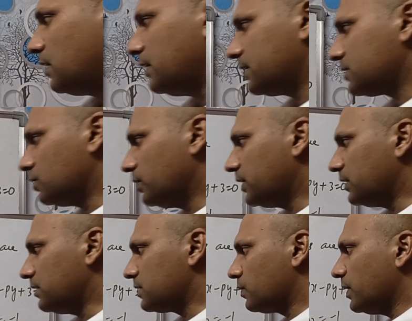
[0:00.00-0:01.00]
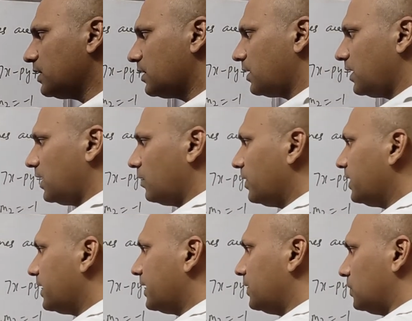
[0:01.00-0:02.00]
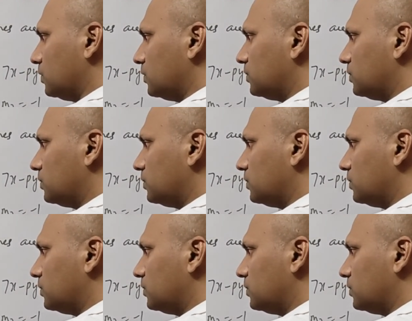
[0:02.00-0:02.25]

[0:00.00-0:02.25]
Let us do it in this way. a1, a2.